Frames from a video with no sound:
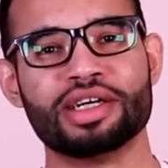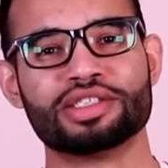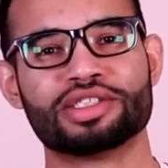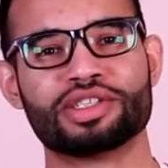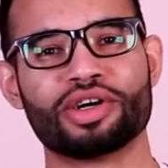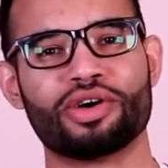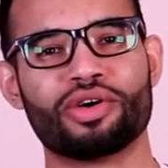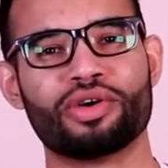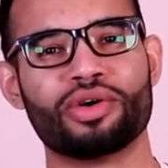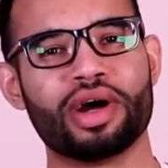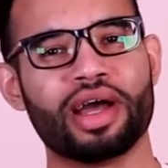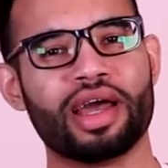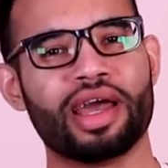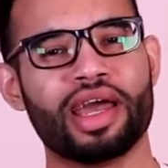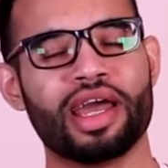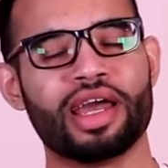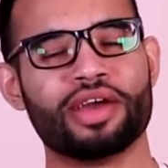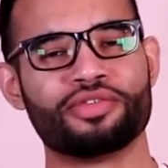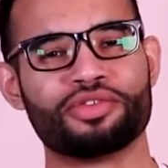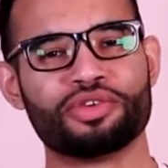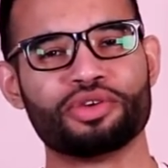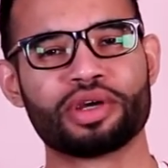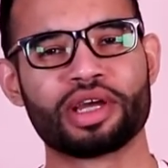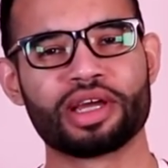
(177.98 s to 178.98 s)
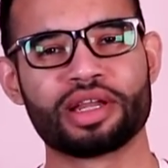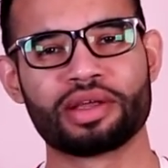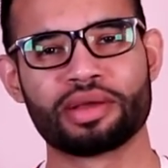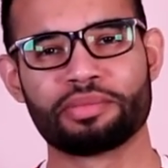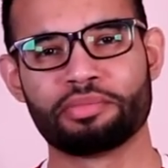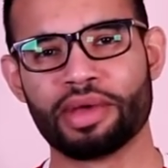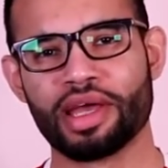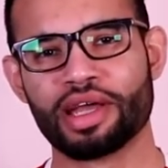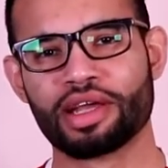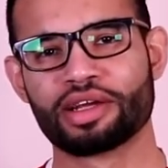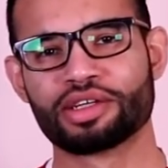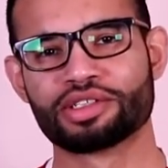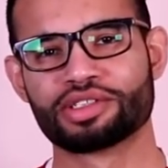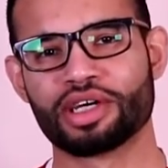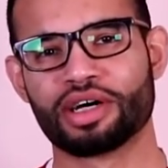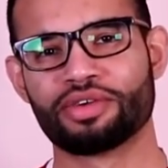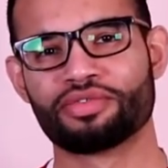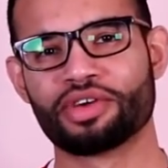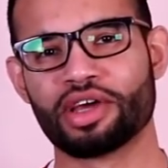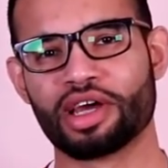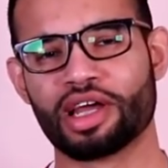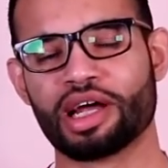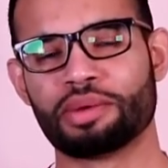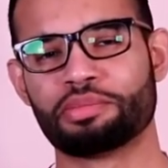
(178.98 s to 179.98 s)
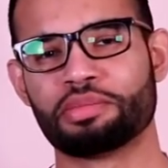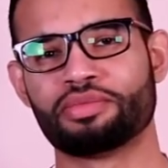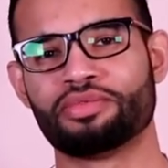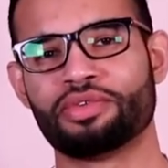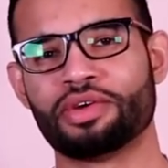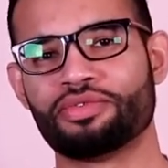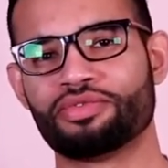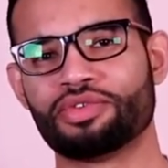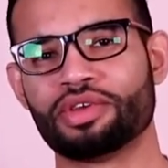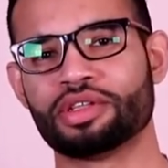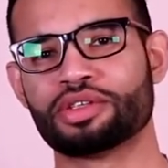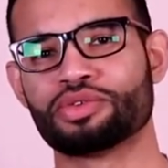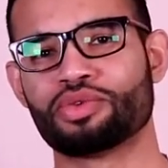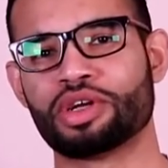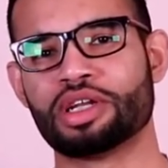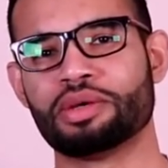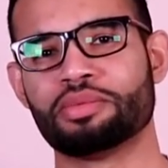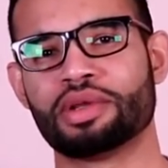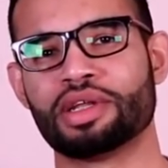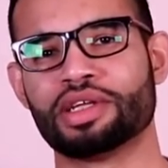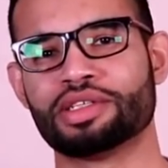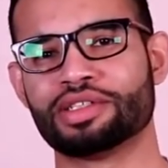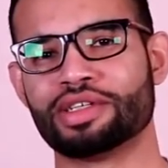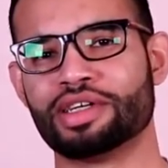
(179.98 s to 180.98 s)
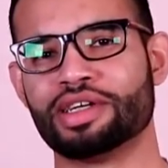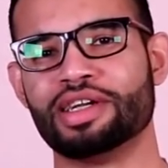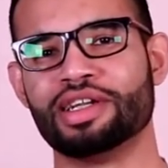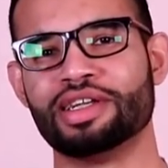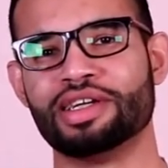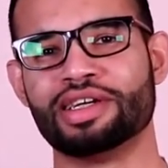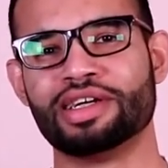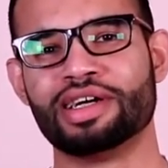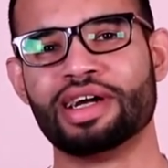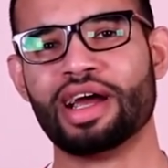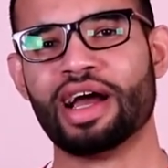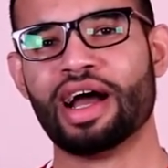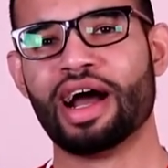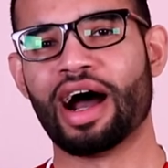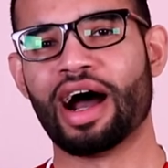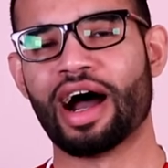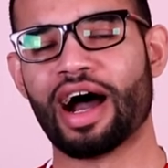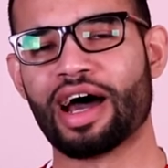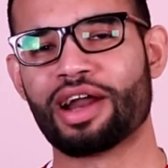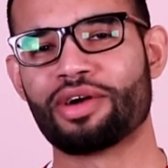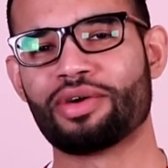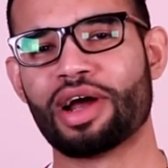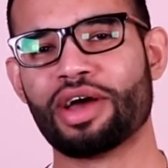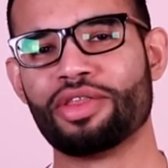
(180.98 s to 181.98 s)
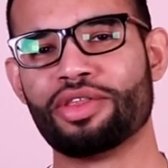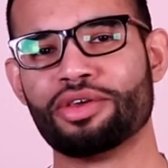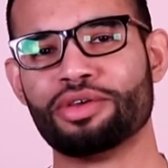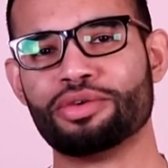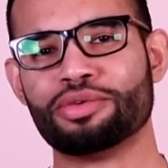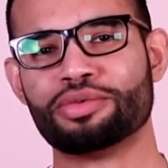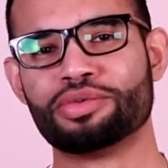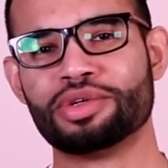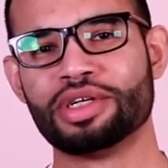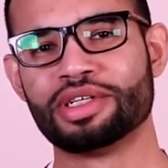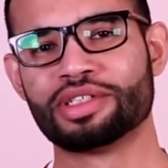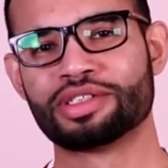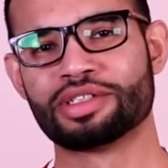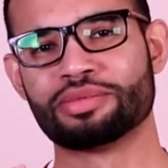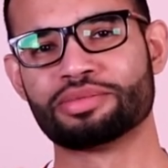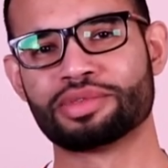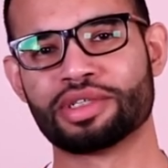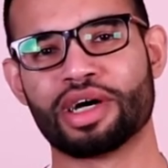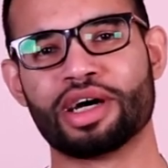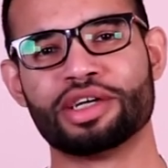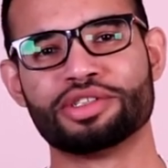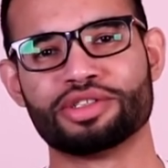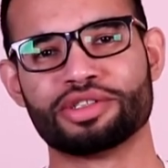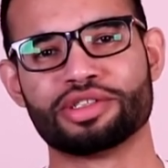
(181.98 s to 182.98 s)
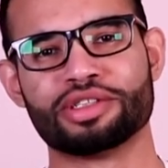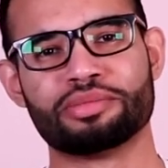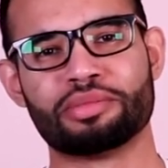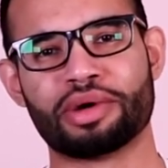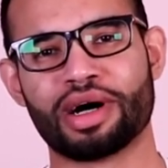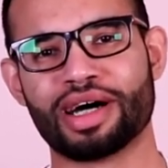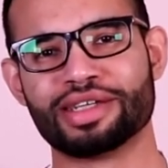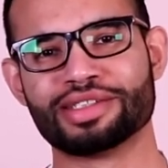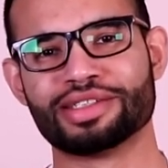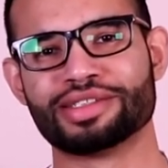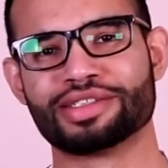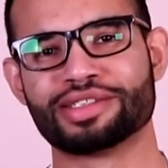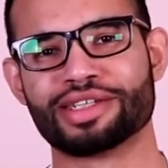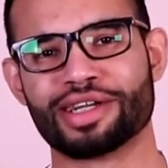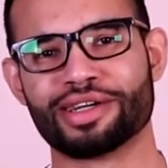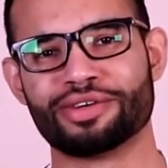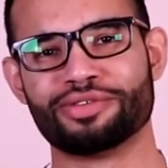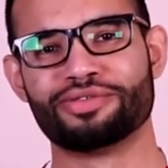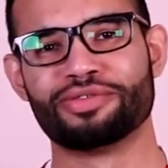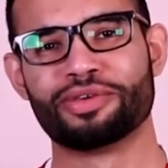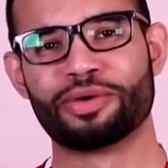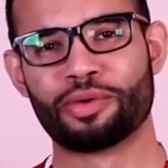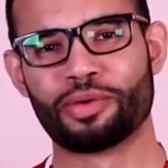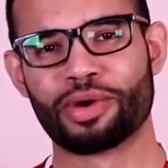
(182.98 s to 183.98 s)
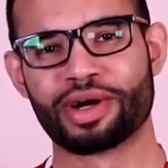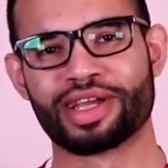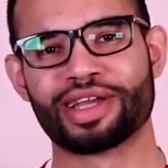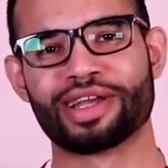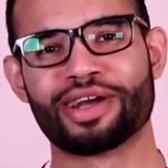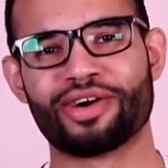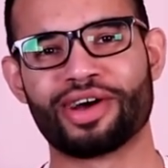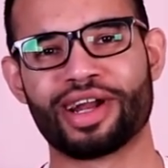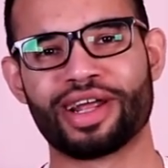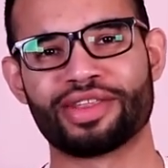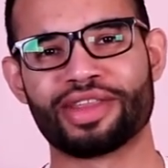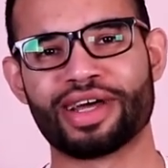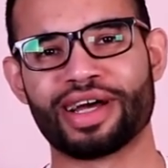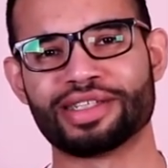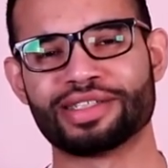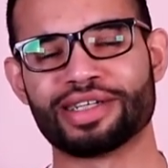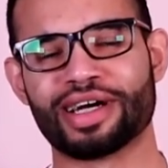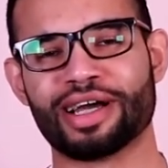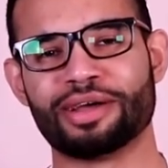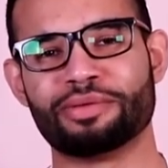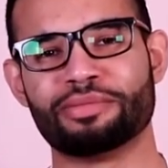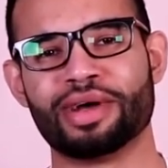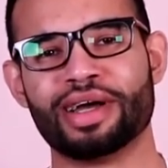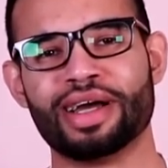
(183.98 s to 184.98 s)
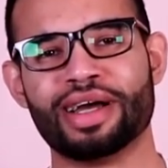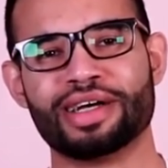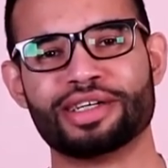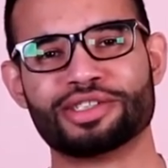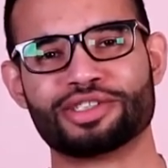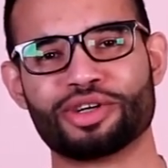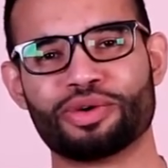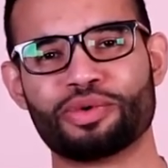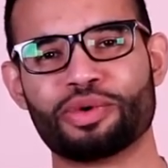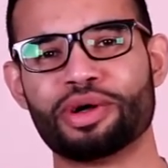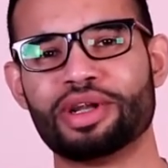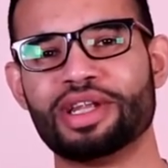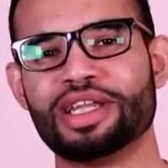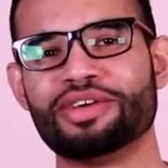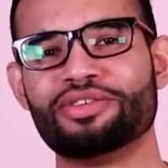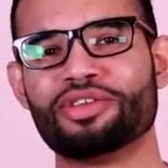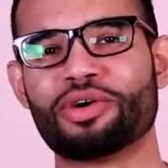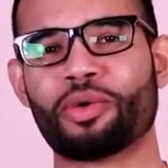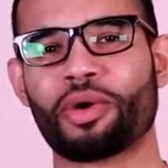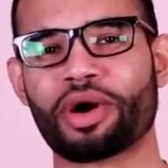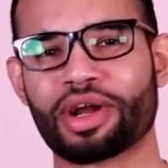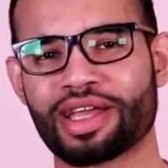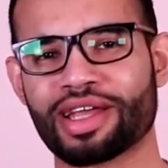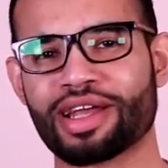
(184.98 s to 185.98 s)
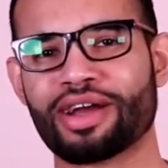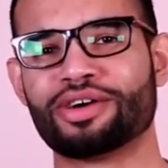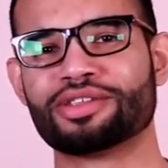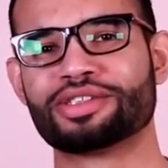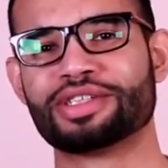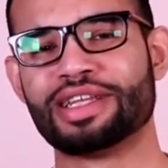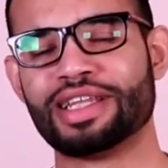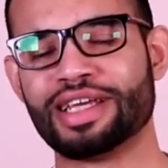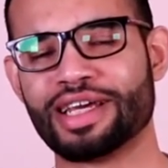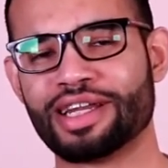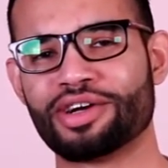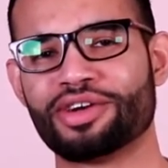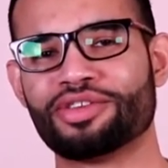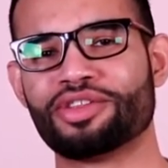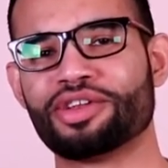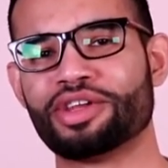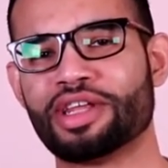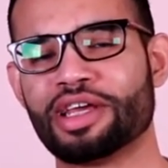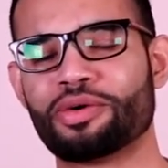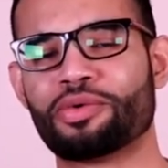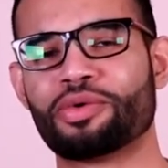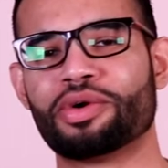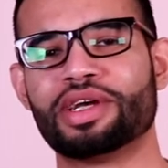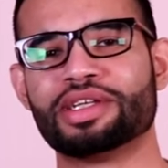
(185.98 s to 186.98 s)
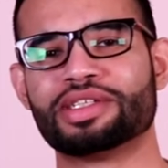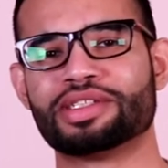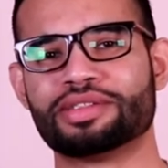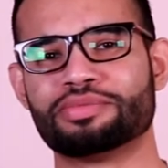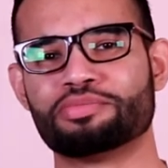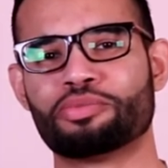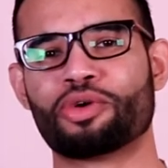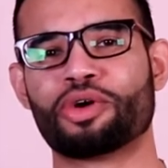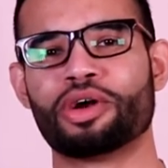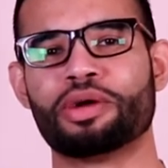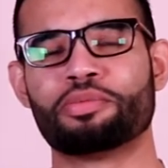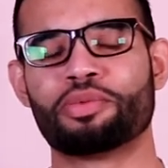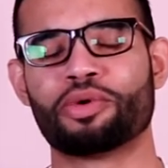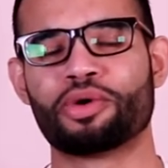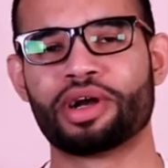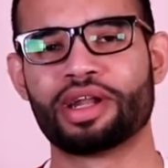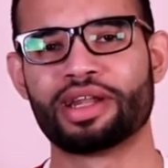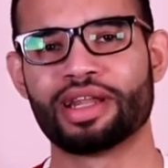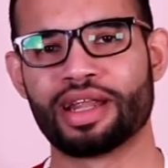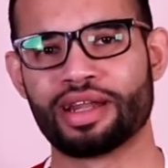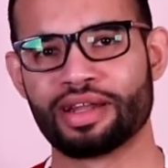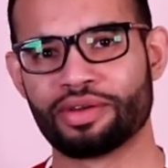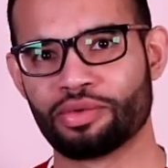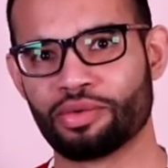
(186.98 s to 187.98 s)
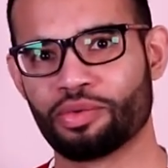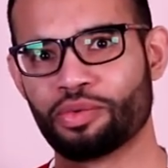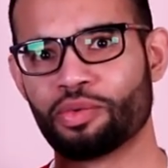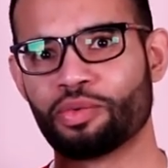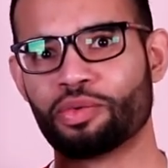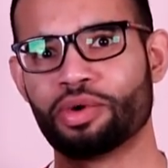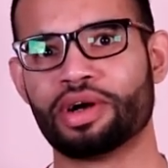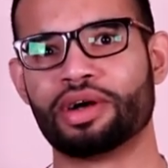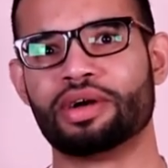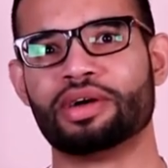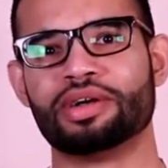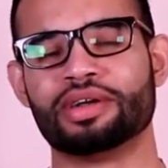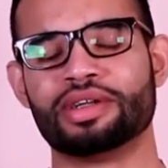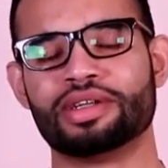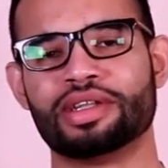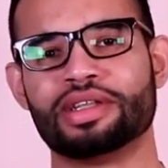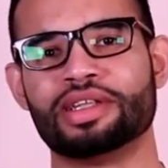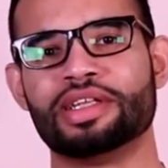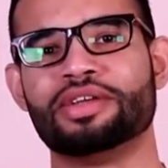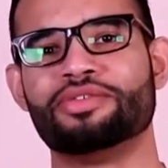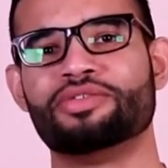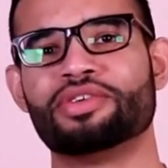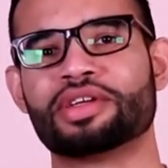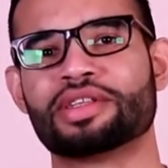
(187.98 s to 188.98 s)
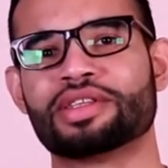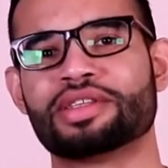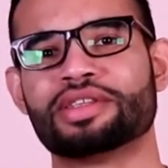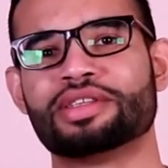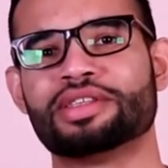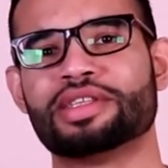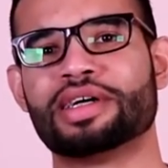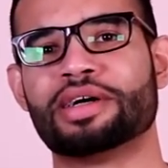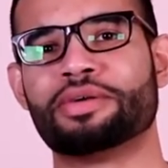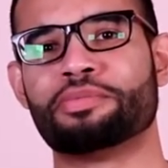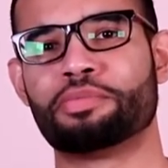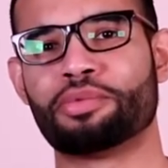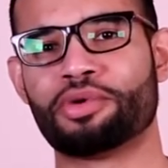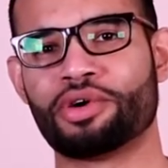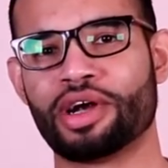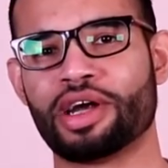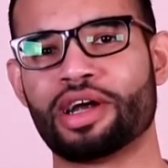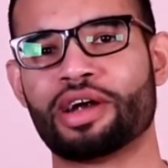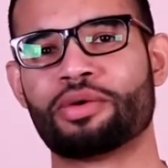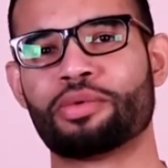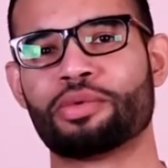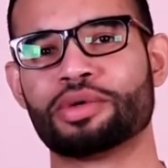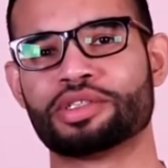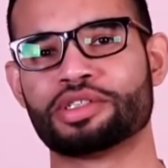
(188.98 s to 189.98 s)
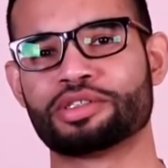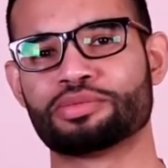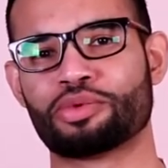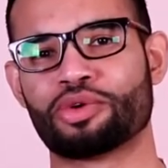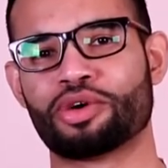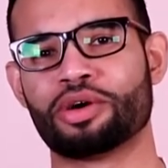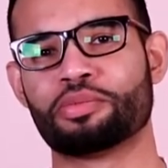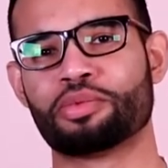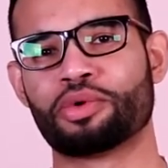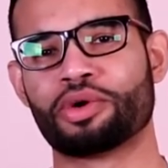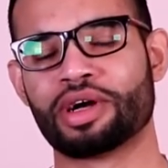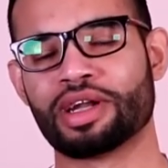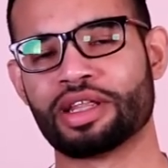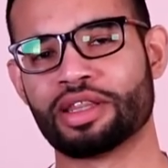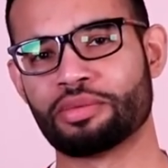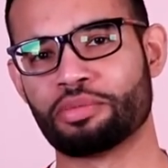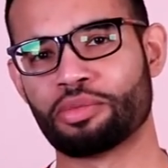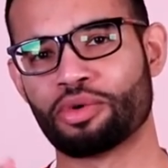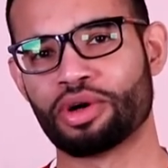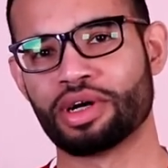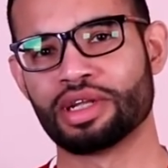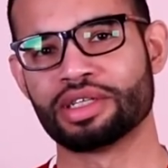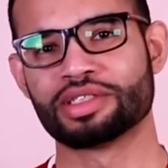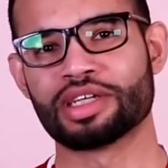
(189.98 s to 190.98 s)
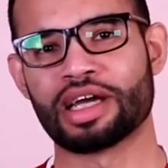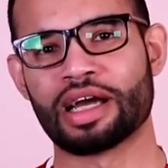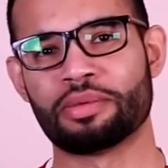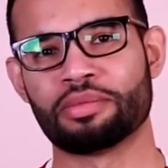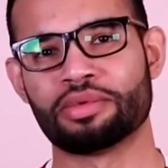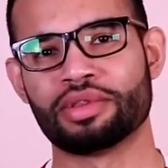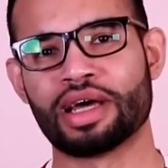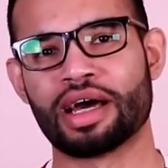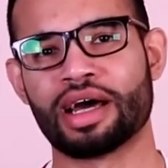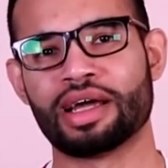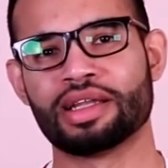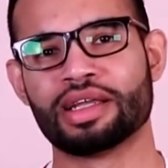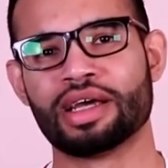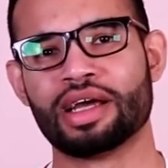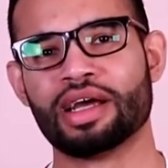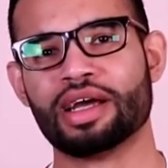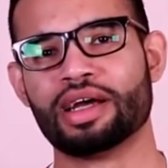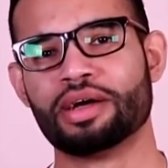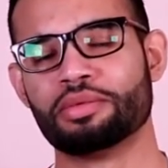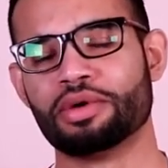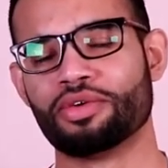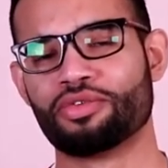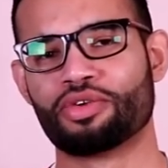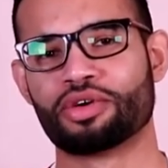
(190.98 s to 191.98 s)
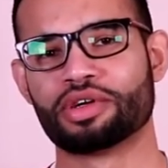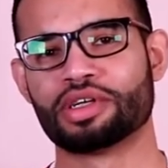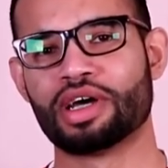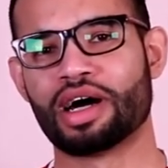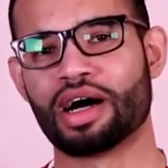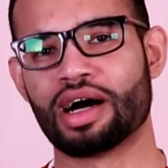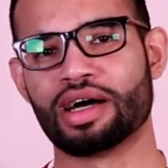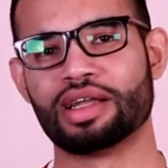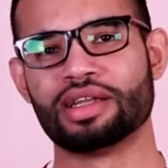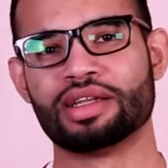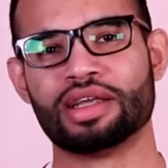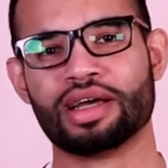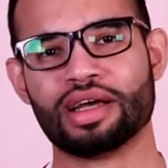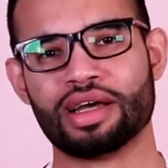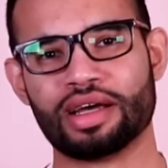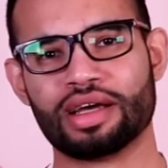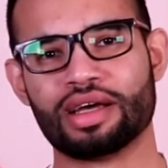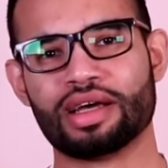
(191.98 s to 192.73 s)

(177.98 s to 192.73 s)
So if you can make yourself get up a 15-20 minutes earlier, I'd rather you read some tahajjud namaz instead of working out at that time. So we'll leave the working out to later in the day where it's more important, and we're leaving the prayer, which is more important in the morning time of that before dawn,